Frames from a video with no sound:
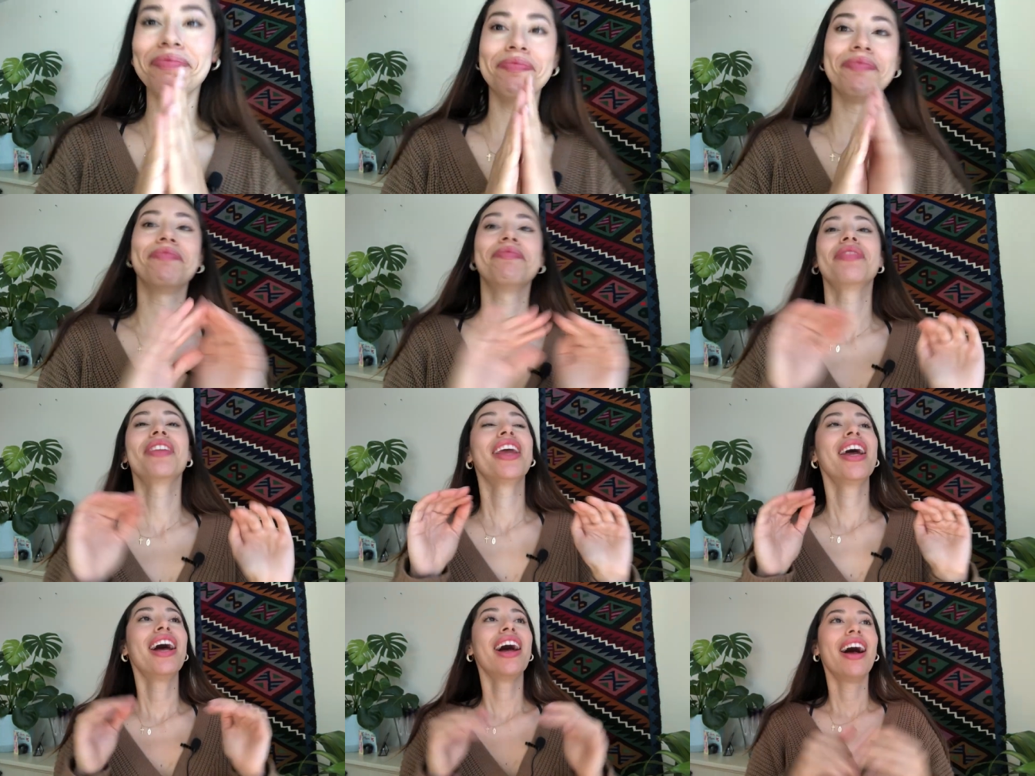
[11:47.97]
mm.
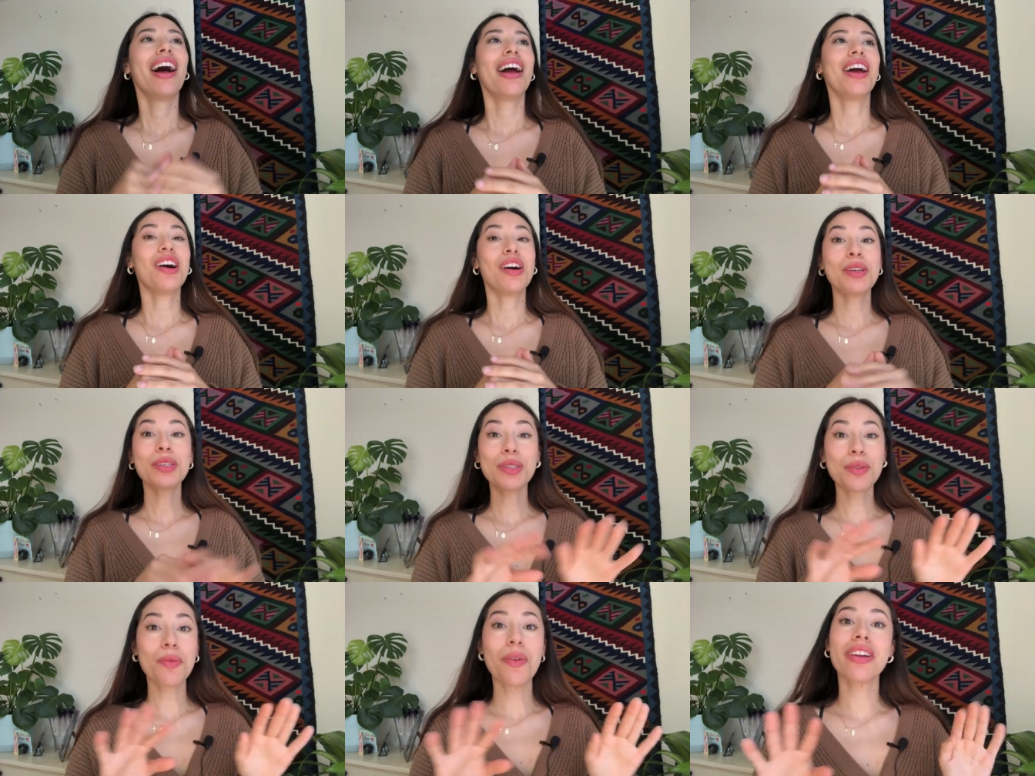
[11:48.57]
I
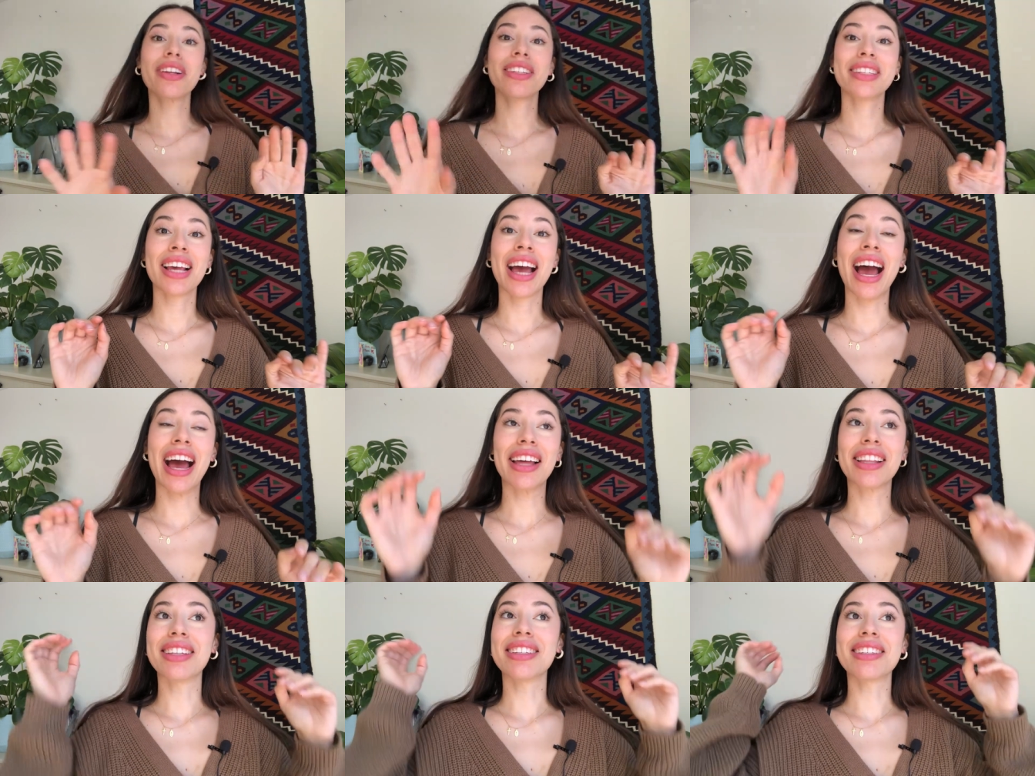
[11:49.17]
also wanted to
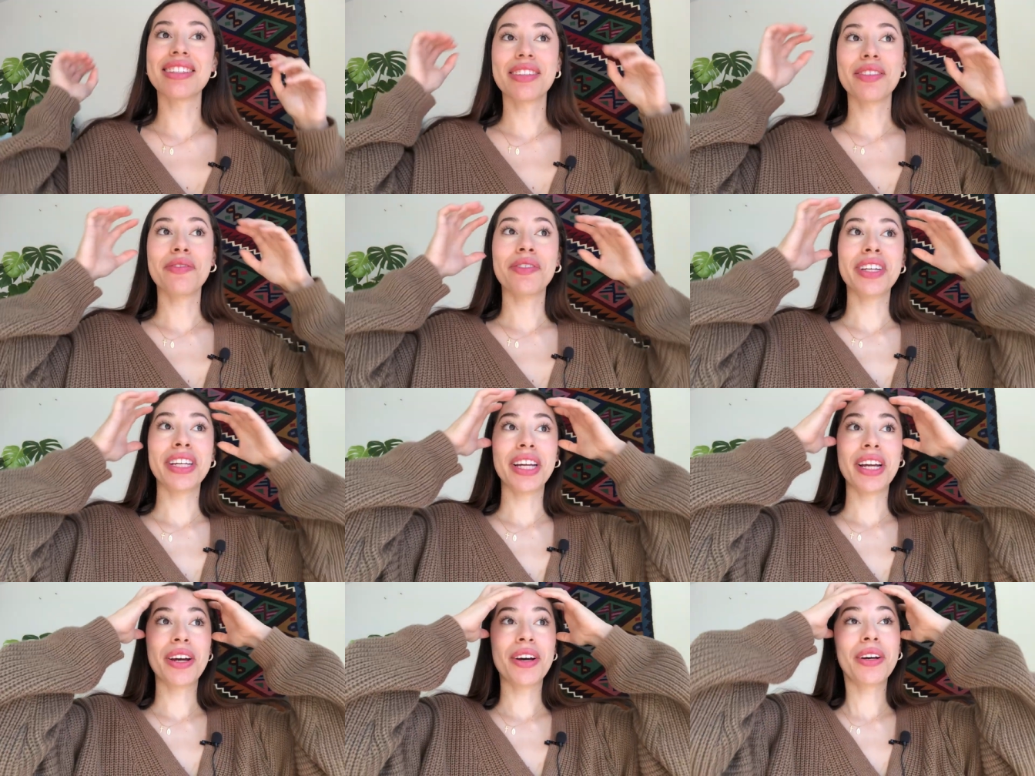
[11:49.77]
add this in the
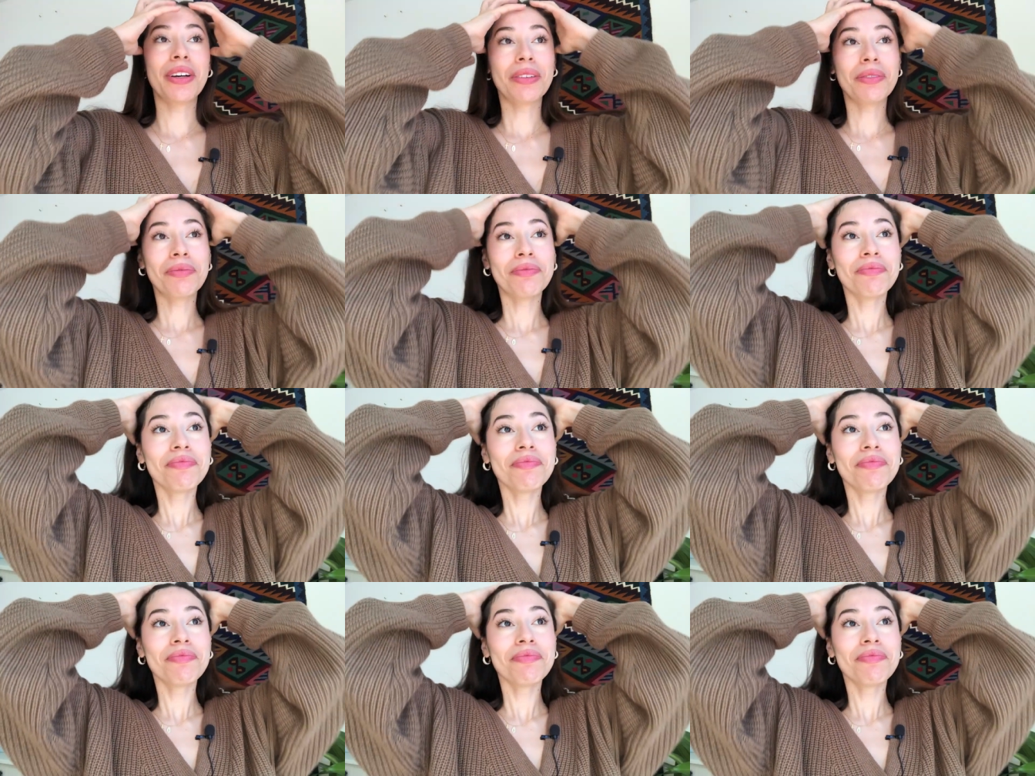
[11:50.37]
video.